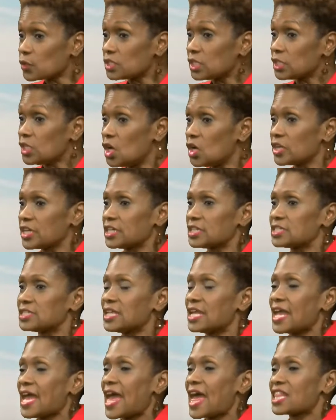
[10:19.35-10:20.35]
the longest,
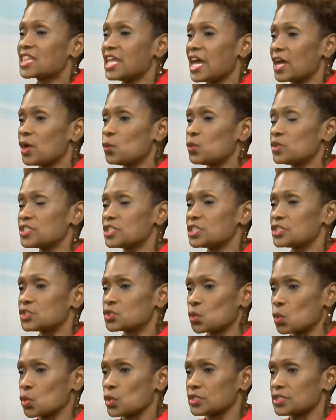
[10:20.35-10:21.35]
that was a
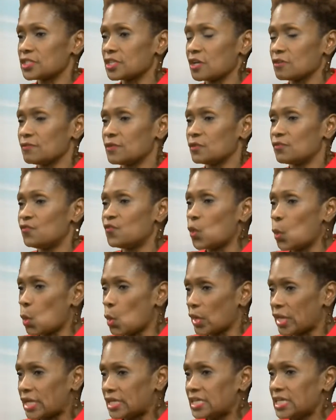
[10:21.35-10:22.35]
source of a
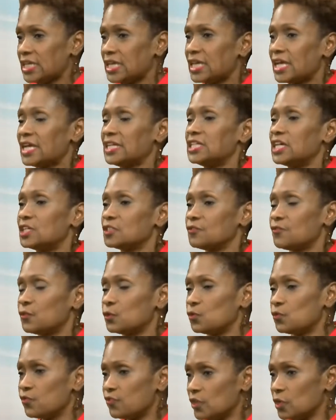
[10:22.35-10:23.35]
void and
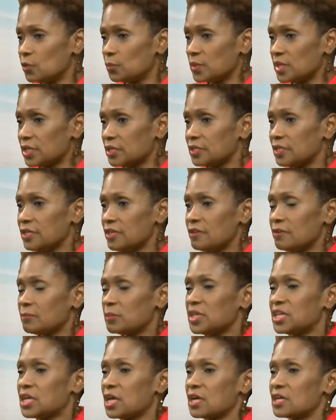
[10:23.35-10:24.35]
unfulfillment,
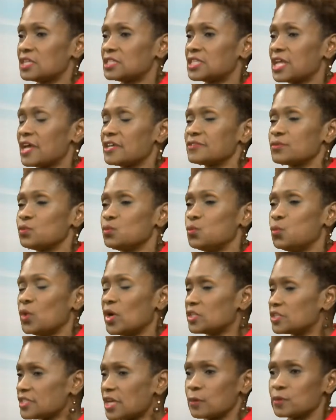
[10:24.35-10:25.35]
because as well
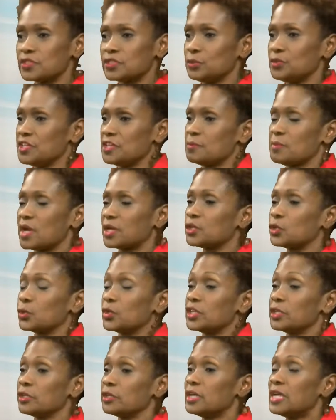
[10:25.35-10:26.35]
as I was doing in my
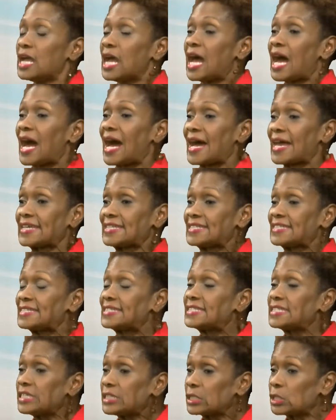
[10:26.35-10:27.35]
career, I
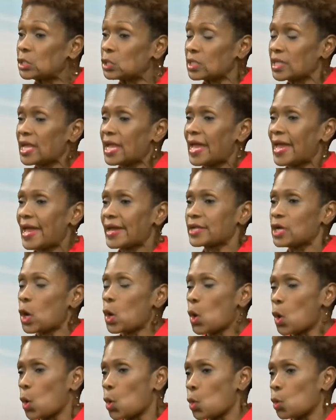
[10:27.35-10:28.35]
still had a
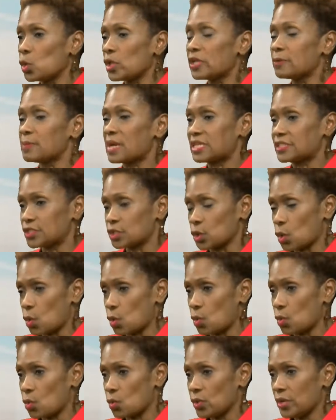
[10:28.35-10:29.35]
hole in my
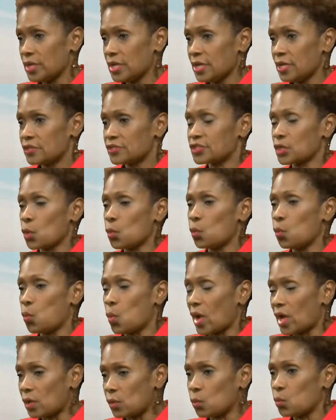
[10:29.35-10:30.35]
soul. So
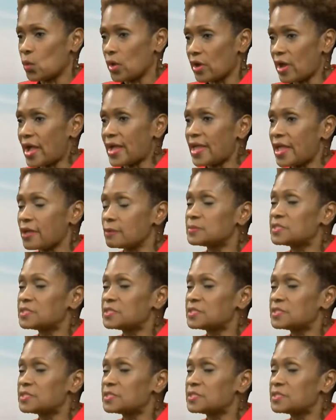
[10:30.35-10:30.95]
where I am